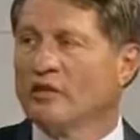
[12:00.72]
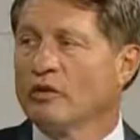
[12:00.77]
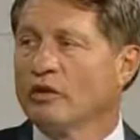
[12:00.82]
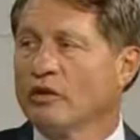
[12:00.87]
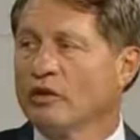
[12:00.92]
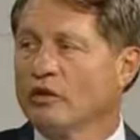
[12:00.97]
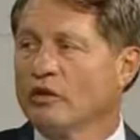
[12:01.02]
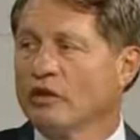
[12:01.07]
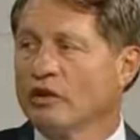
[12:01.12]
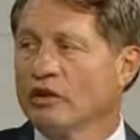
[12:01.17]
were
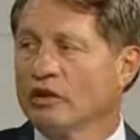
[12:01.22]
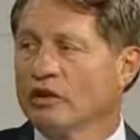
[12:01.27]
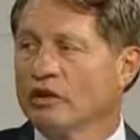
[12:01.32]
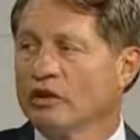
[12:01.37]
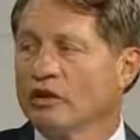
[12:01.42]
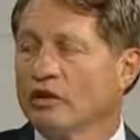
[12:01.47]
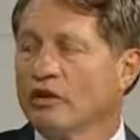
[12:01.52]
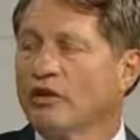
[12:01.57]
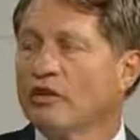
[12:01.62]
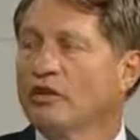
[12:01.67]
using
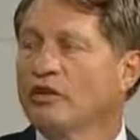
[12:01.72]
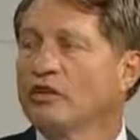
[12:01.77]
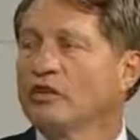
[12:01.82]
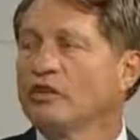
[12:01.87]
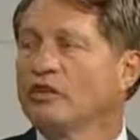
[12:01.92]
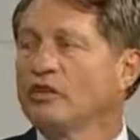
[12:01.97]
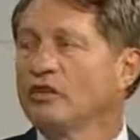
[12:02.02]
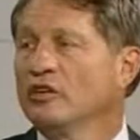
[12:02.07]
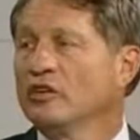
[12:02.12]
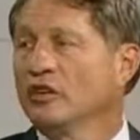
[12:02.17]
it
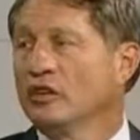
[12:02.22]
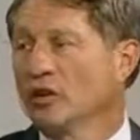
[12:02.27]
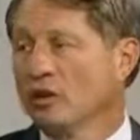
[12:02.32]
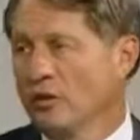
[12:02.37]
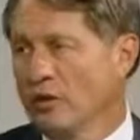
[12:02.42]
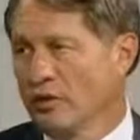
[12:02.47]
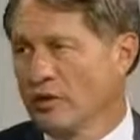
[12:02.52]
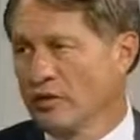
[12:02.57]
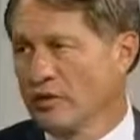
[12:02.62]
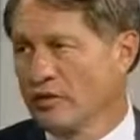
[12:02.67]
to cook
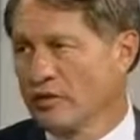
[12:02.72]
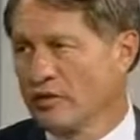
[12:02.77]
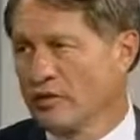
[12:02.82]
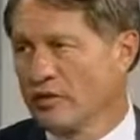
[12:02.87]
with.